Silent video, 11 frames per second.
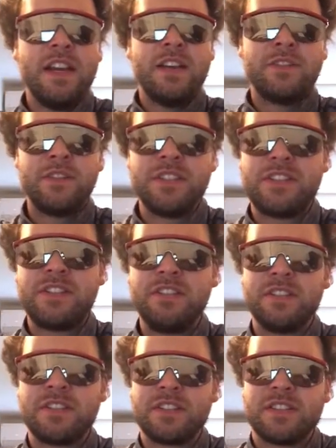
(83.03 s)
Only
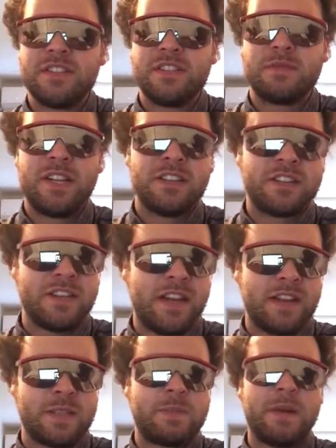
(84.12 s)
students listen as well as your
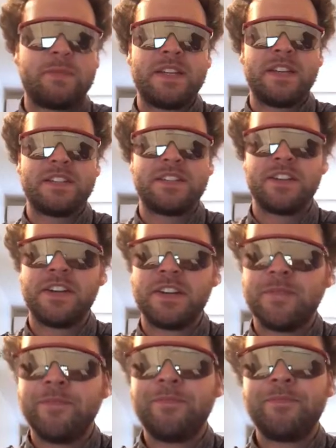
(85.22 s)
Nana's puppy does to
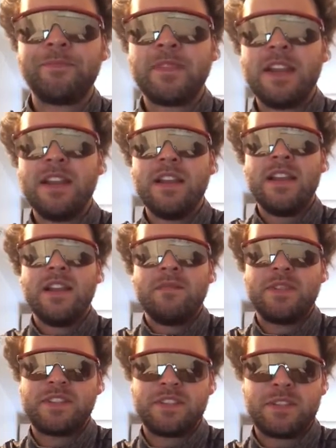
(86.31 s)
her.
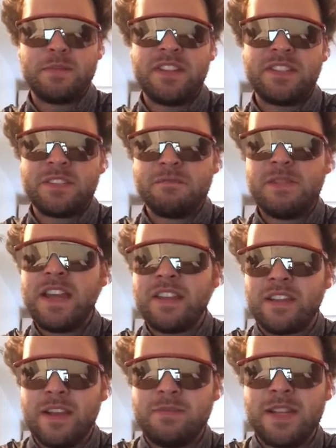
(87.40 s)
Mr. Smith's of
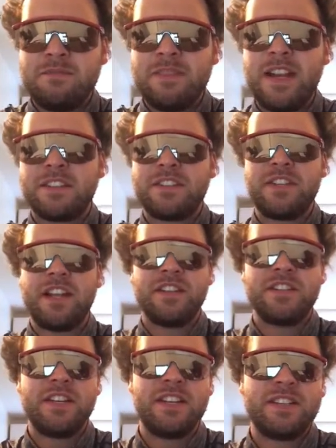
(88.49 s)
Mike comes up next,
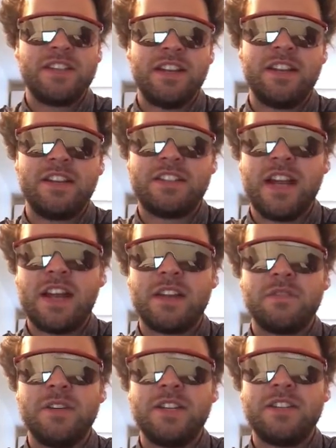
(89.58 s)
challenging his inner
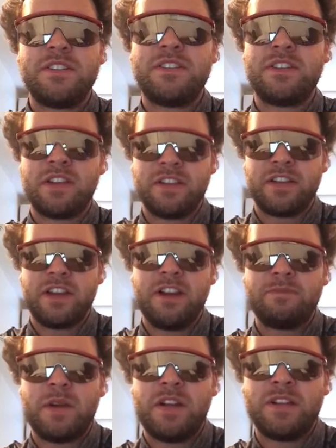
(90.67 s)
Tiger Woods, juggling a
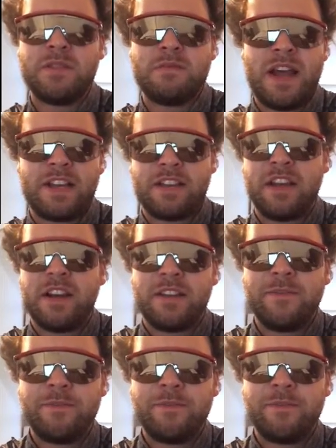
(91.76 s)
golf ball in the backyard.